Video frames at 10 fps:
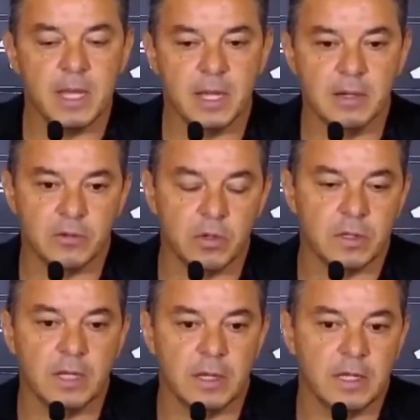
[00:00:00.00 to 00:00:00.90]
I
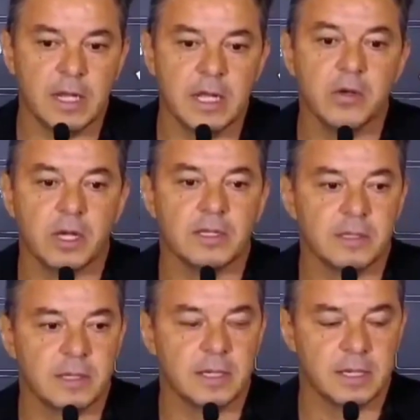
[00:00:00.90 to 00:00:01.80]
too have had
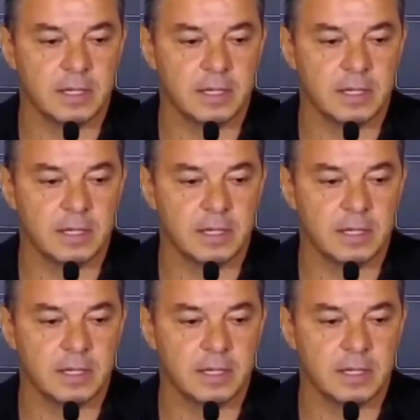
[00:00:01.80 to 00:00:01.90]
to,